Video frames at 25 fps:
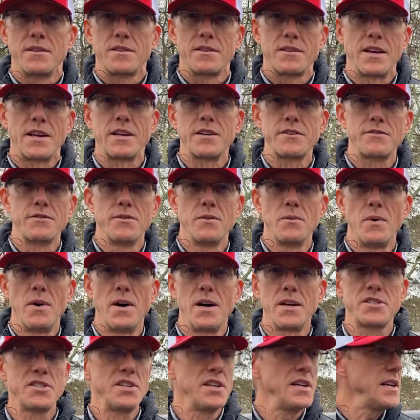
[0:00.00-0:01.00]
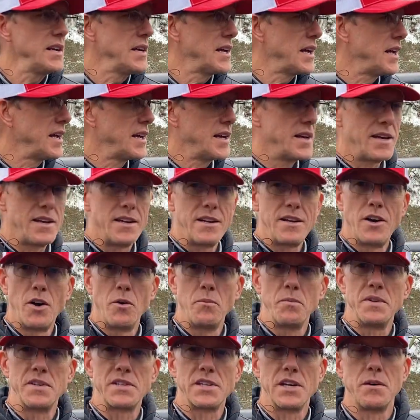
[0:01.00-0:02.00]
Thanks for watching, and
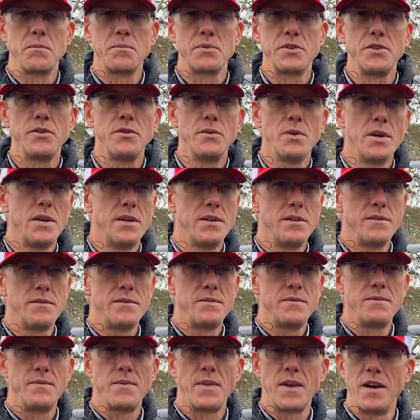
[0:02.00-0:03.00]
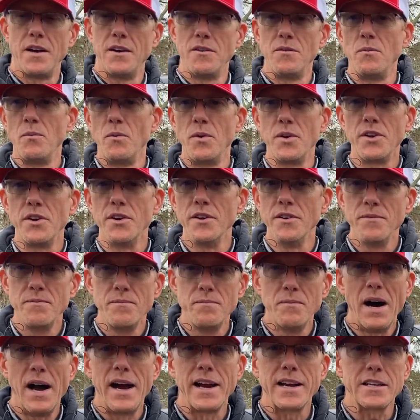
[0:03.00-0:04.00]
hope this helps you with your
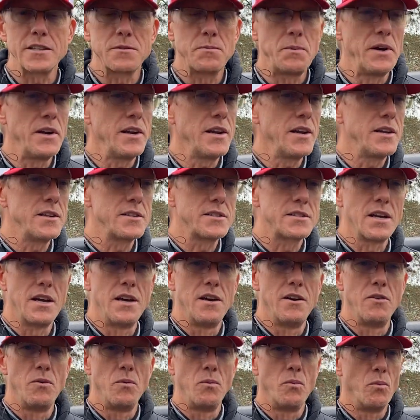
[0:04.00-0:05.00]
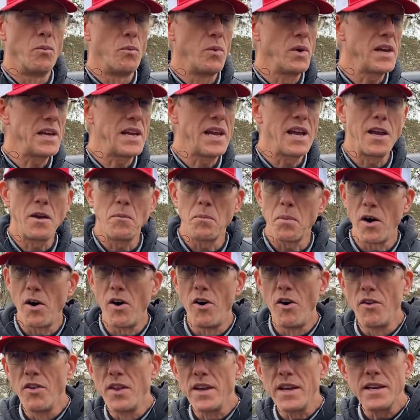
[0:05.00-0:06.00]
buying experience. We keep
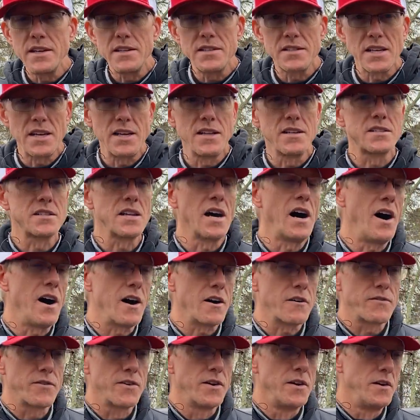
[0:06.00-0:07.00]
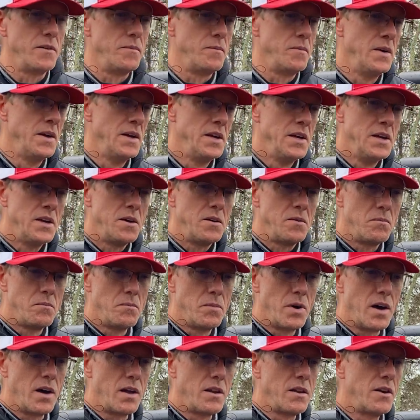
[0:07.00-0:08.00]
all these in stock from
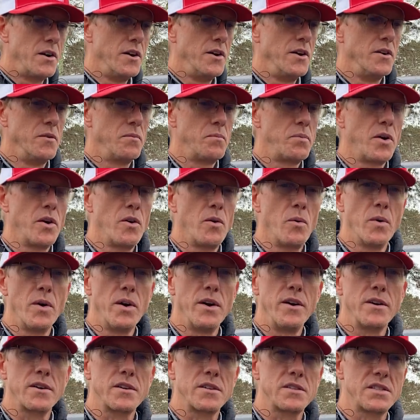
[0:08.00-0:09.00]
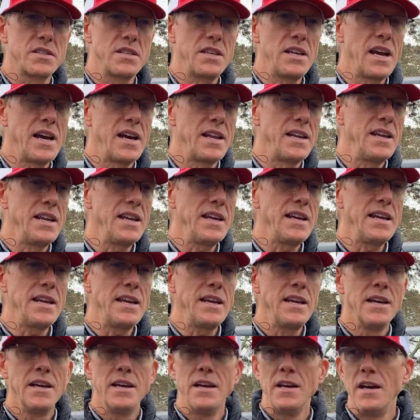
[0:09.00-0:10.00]
Butler, ProWorks, CID.
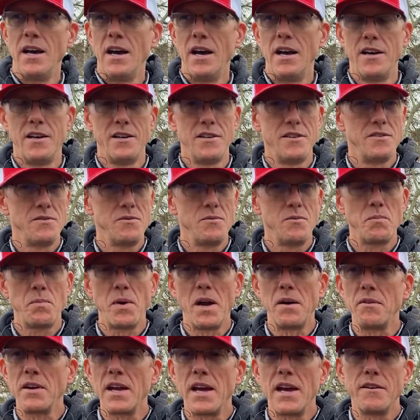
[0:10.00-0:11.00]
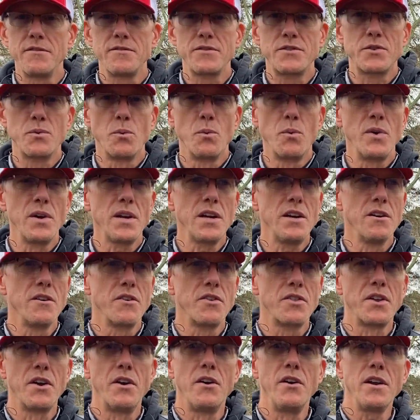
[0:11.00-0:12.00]
Probably have 20 or
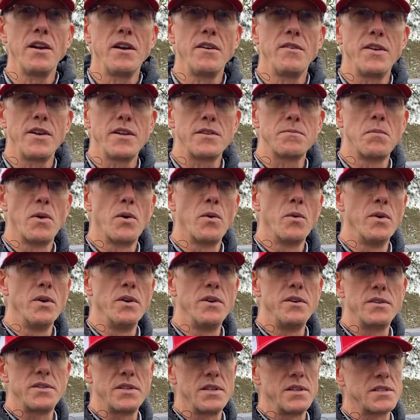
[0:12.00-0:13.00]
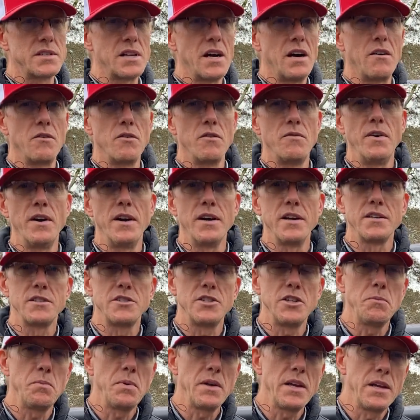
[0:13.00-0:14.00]
30 of these mowers in stock with various
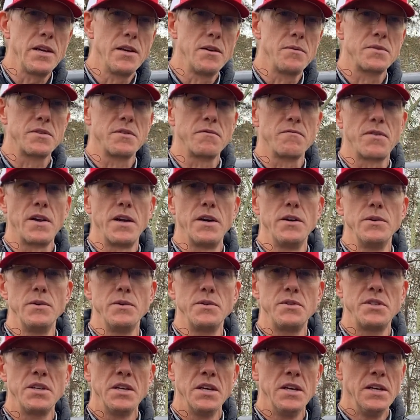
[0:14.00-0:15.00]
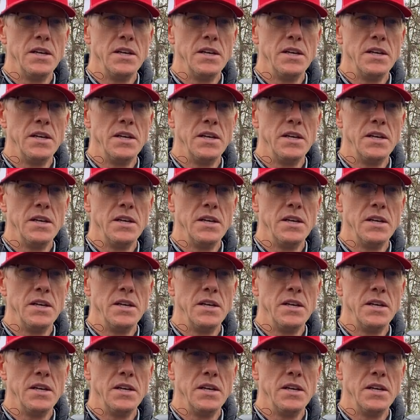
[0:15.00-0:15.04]
GPMs and flows.